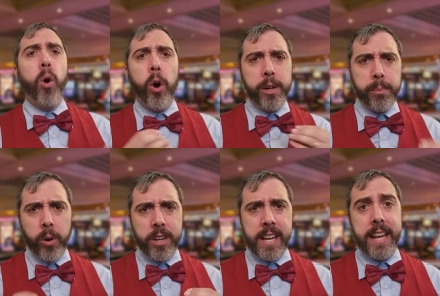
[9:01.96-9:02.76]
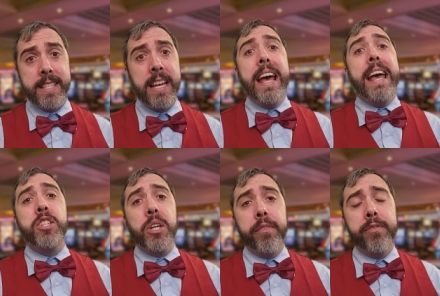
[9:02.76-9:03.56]
more and more tense
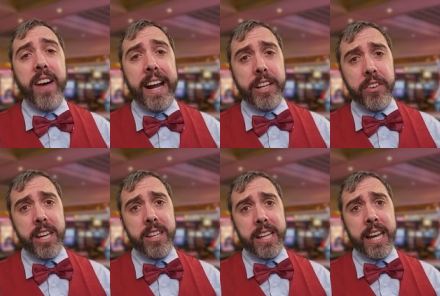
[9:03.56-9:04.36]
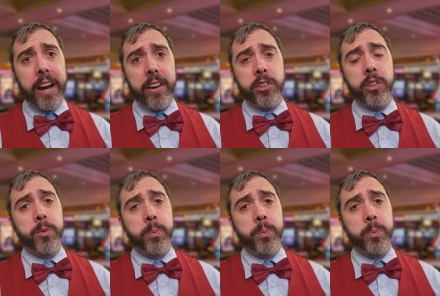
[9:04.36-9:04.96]
until finally the character